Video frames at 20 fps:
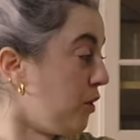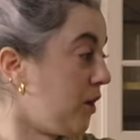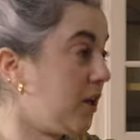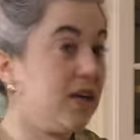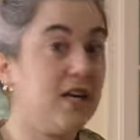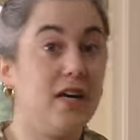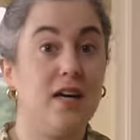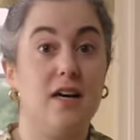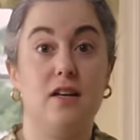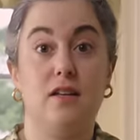we're
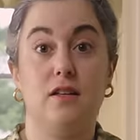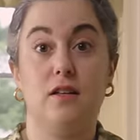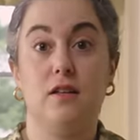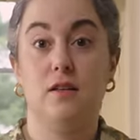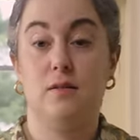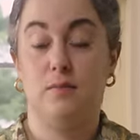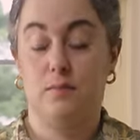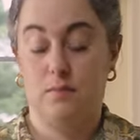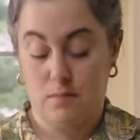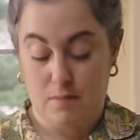gonna
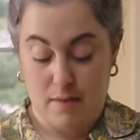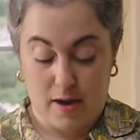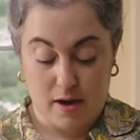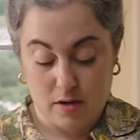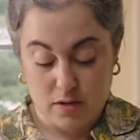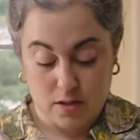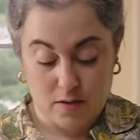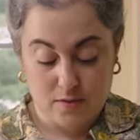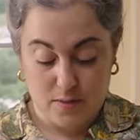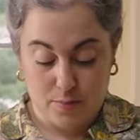make
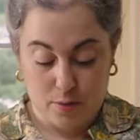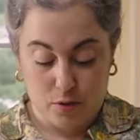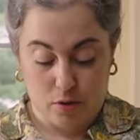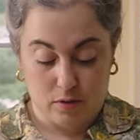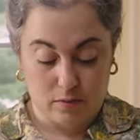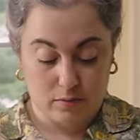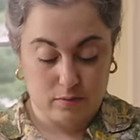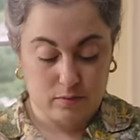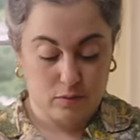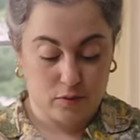ourselves a
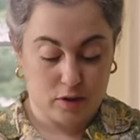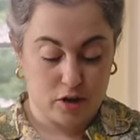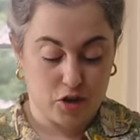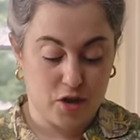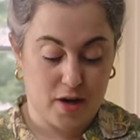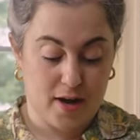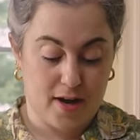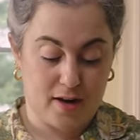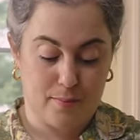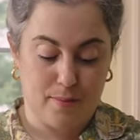bowl. We're gonna
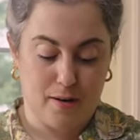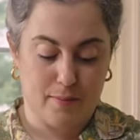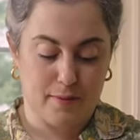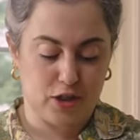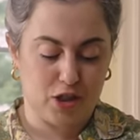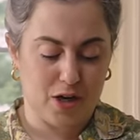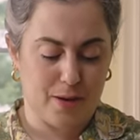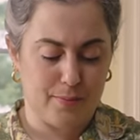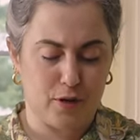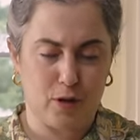try it. I'll probably
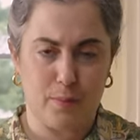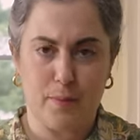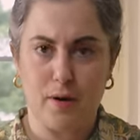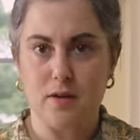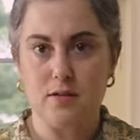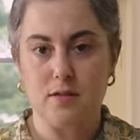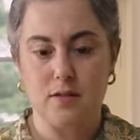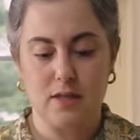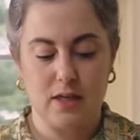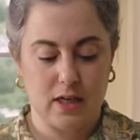chop a little
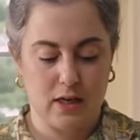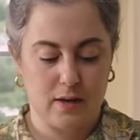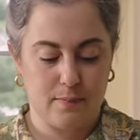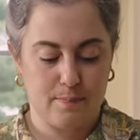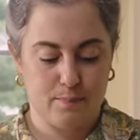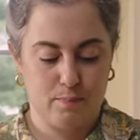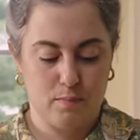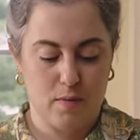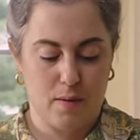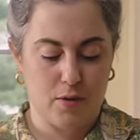parsley,
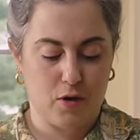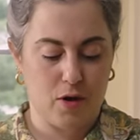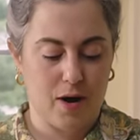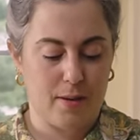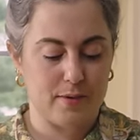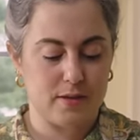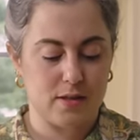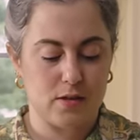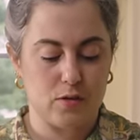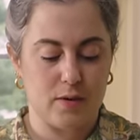maybe
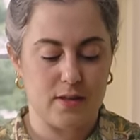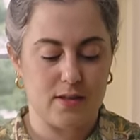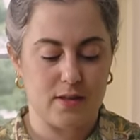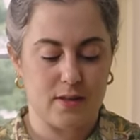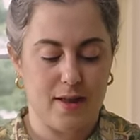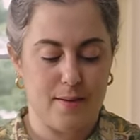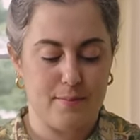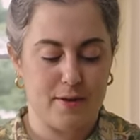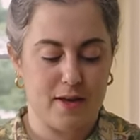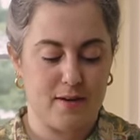grab a squeeze of
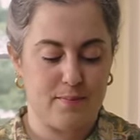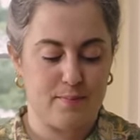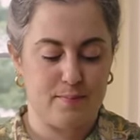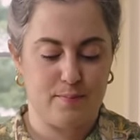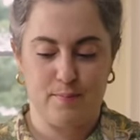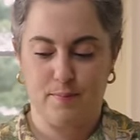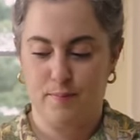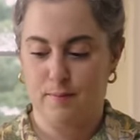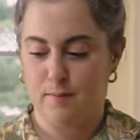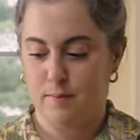lemon,
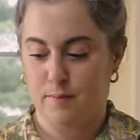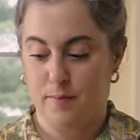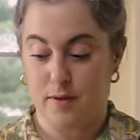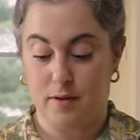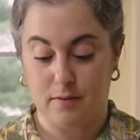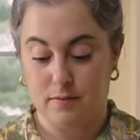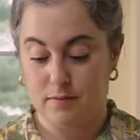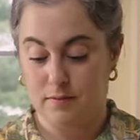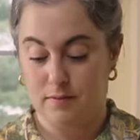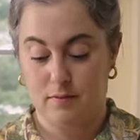
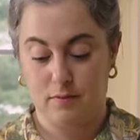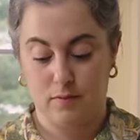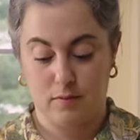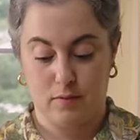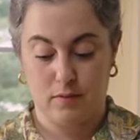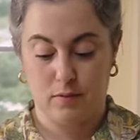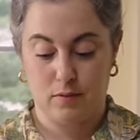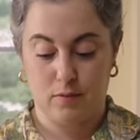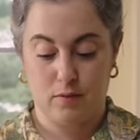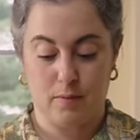but
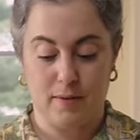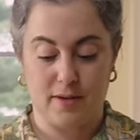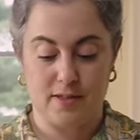we're